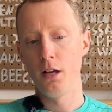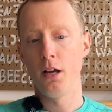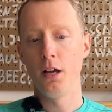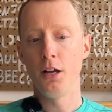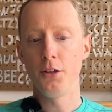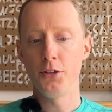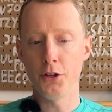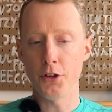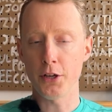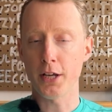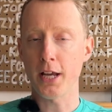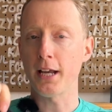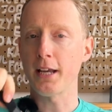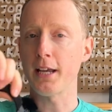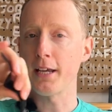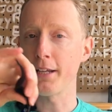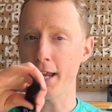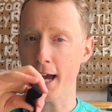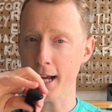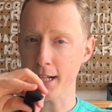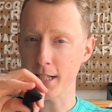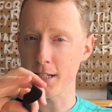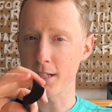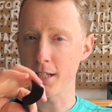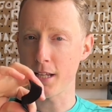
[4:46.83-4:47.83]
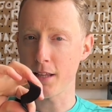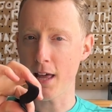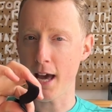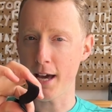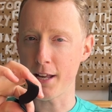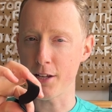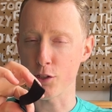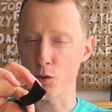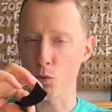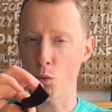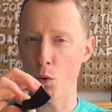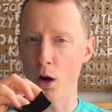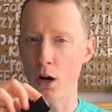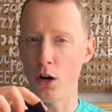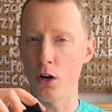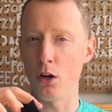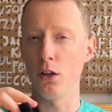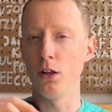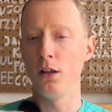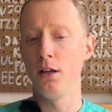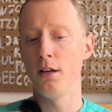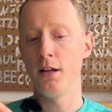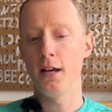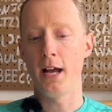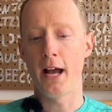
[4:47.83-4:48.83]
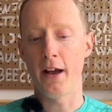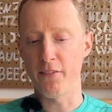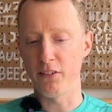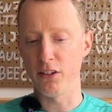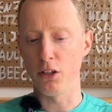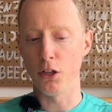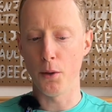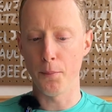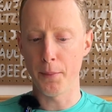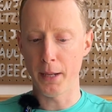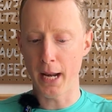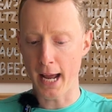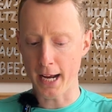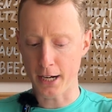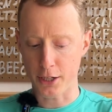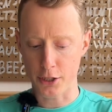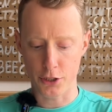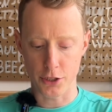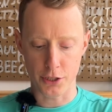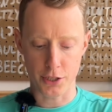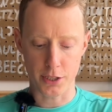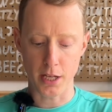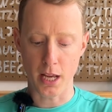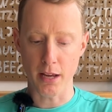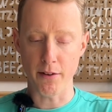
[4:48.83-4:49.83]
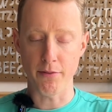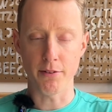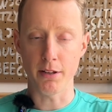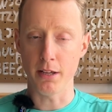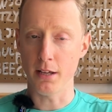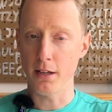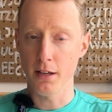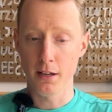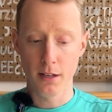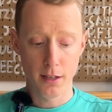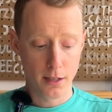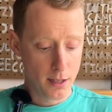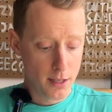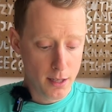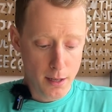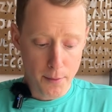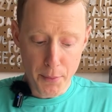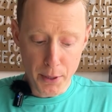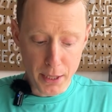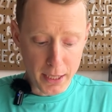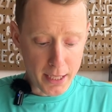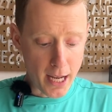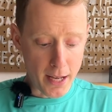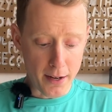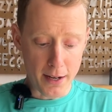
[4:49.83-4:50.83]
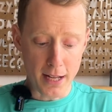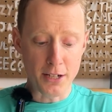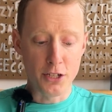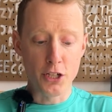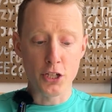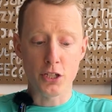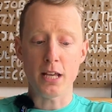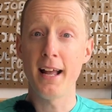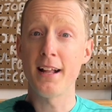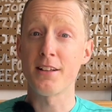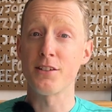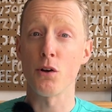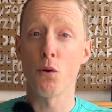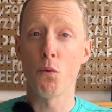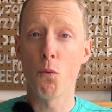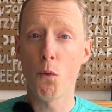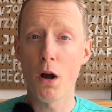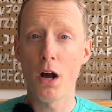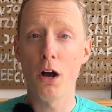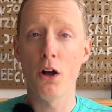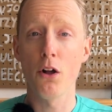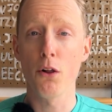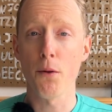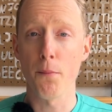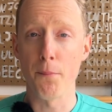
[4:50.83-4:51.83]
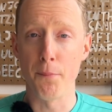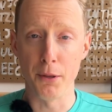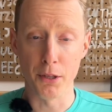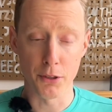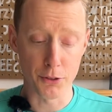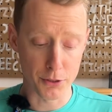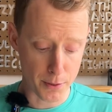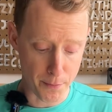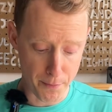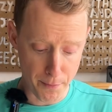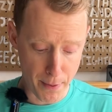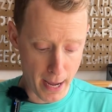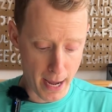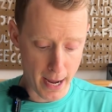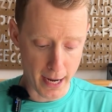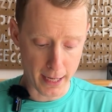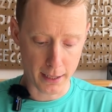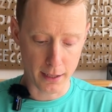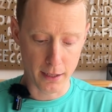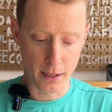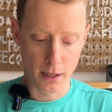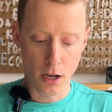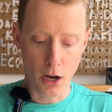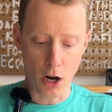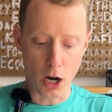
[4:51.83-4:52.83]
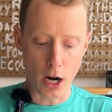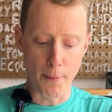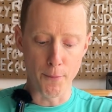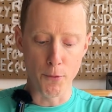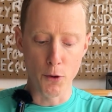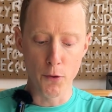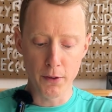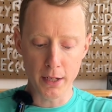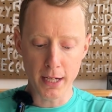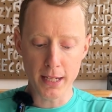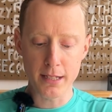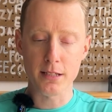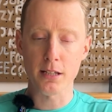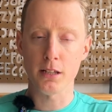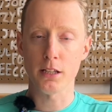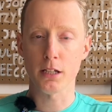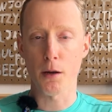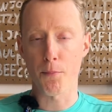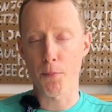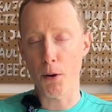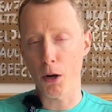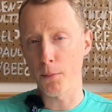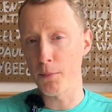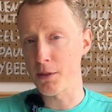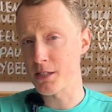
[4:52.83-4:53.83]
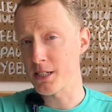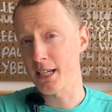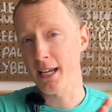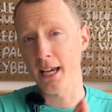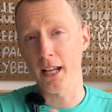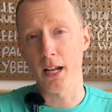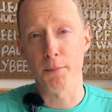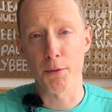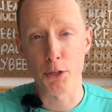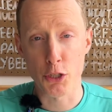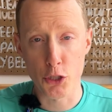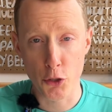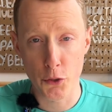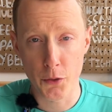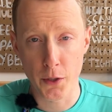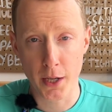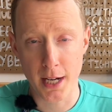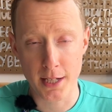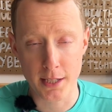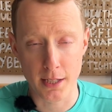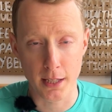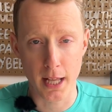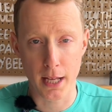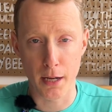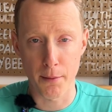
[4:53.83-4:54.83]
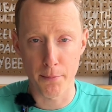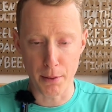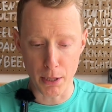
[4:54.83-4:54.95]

you can connect it to that as well and have a little bit extra safety. But again, it's a well-built bag. All right, moving into the compartments again, I'm gonna show you guys a lot of